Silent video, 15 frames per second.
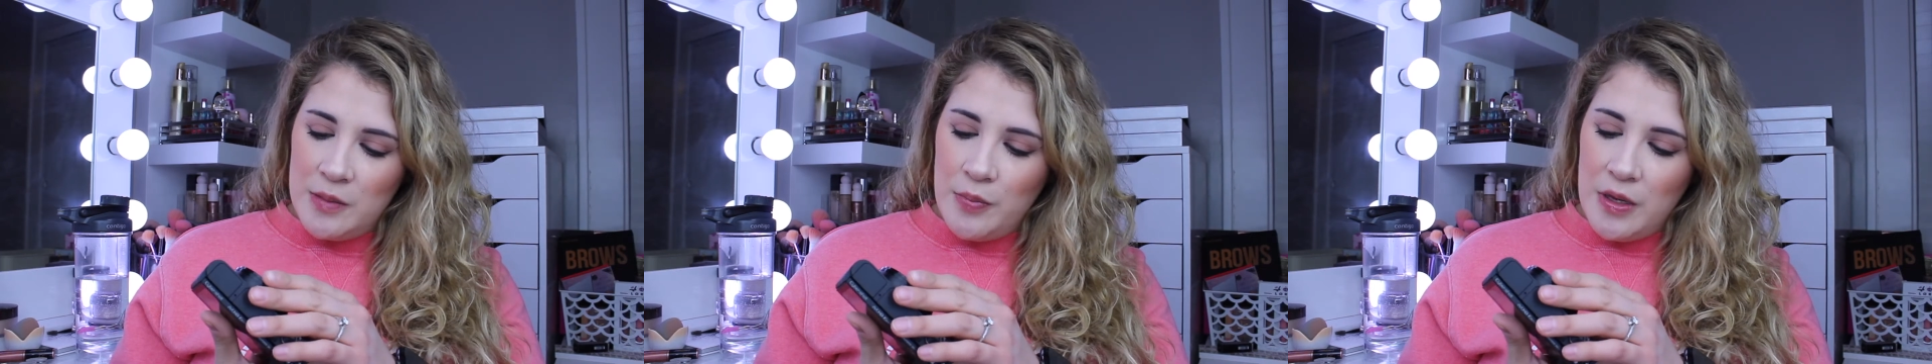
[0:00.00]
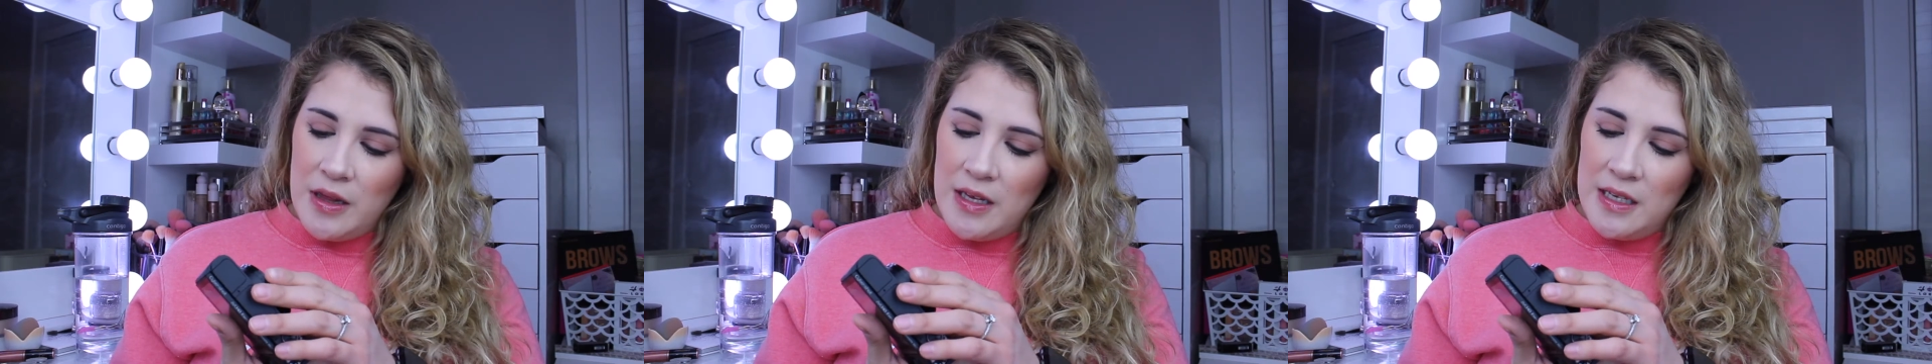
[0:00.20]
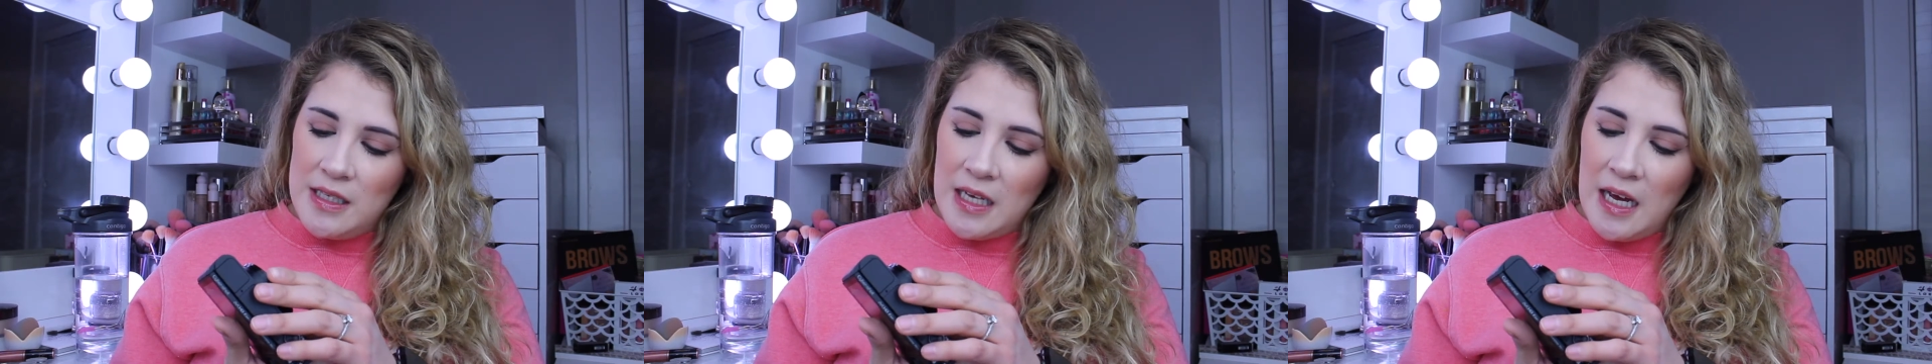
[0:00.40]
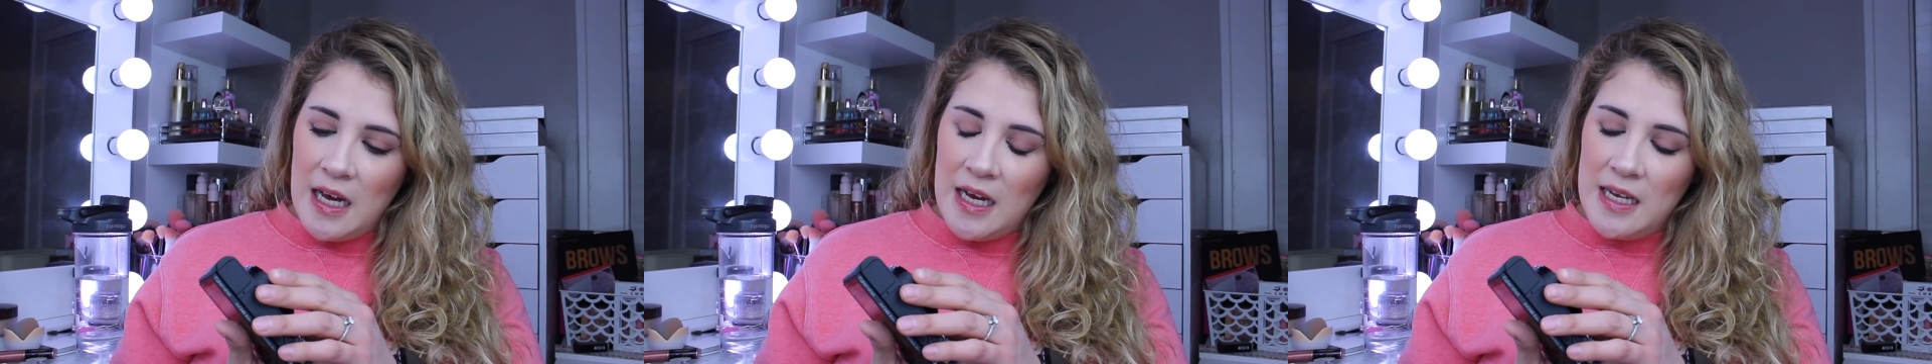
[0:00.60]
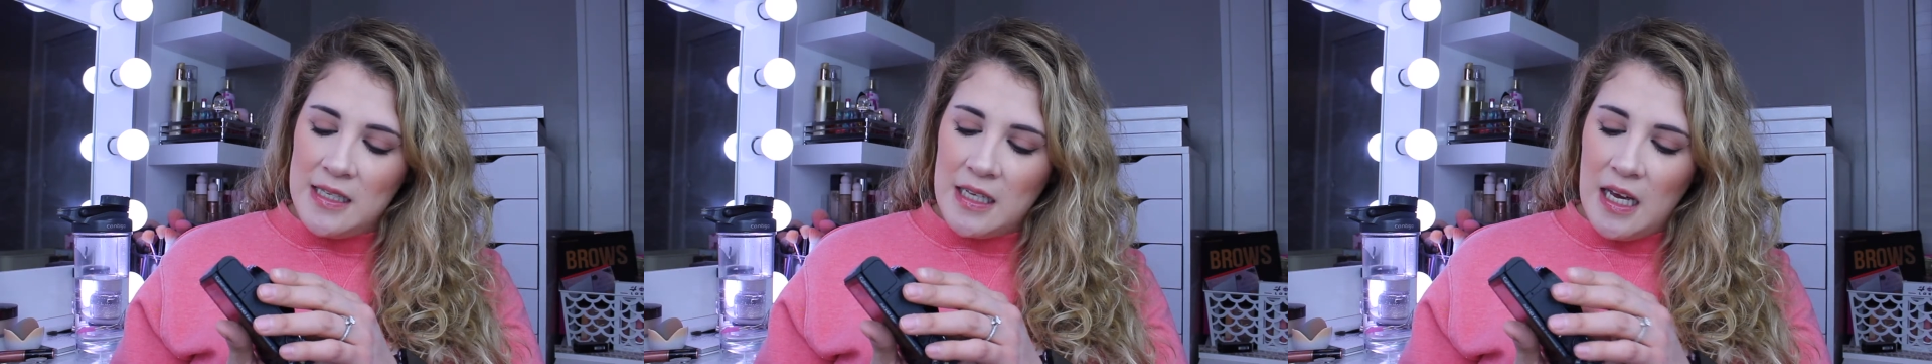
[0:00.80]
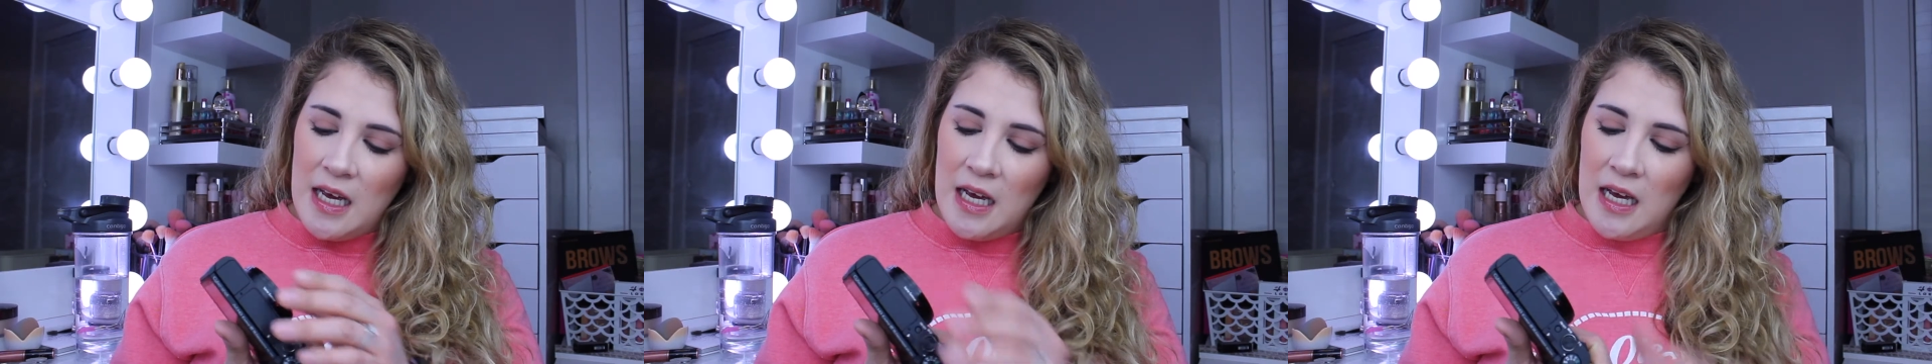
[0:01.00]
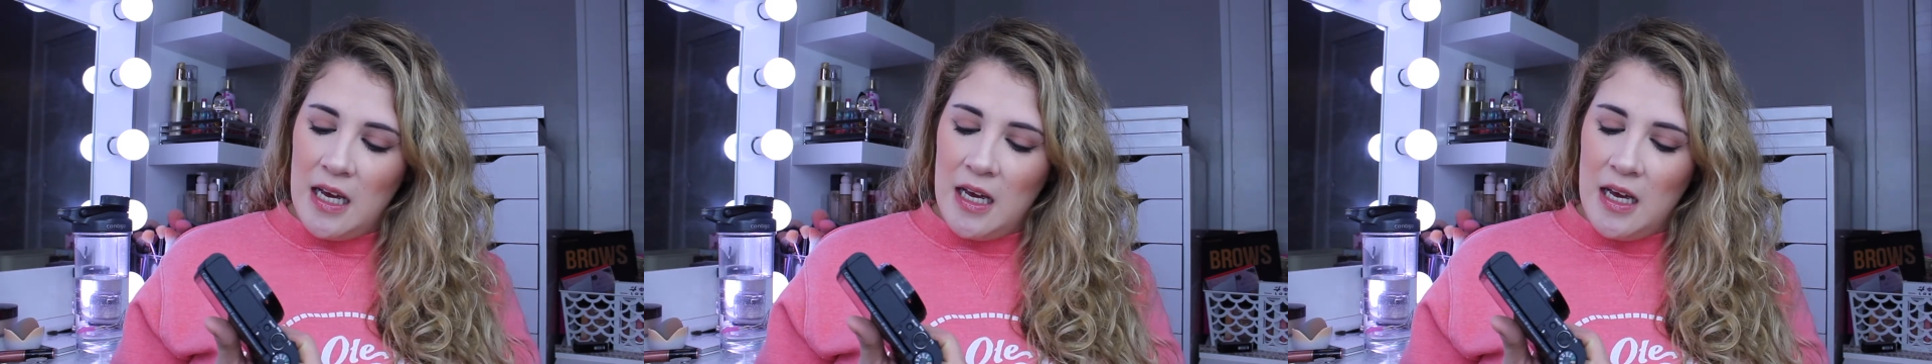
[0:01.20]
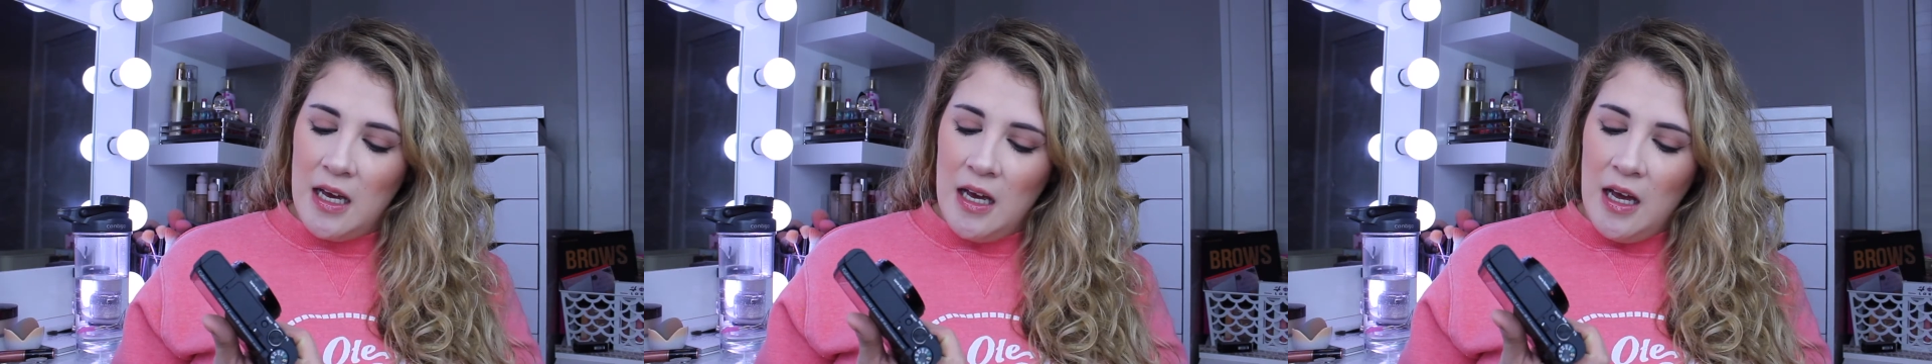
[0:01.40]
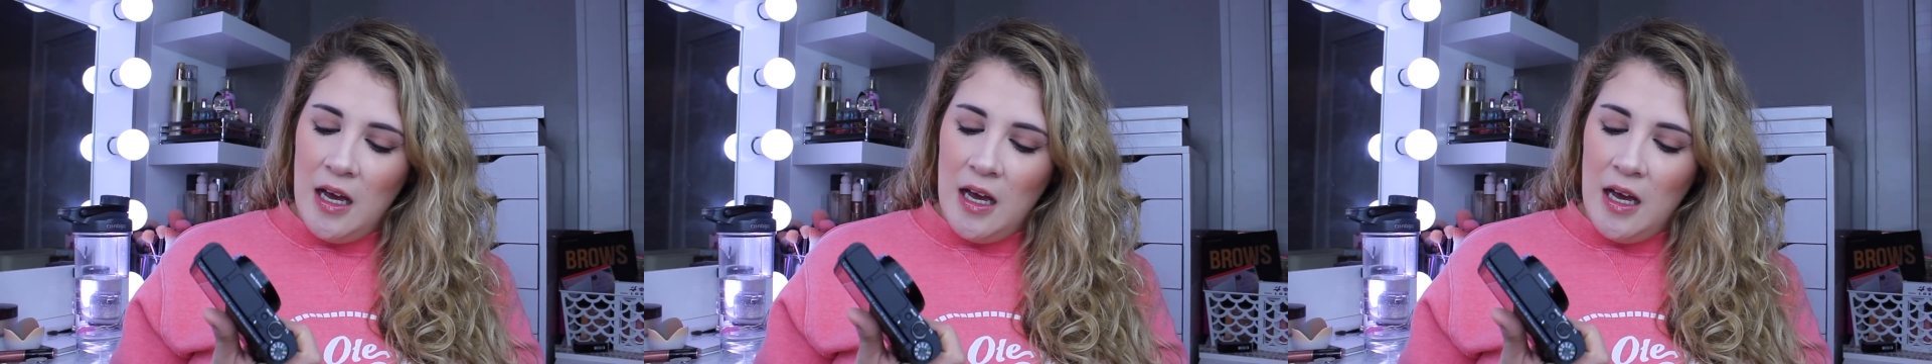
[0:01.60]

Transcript: but this has a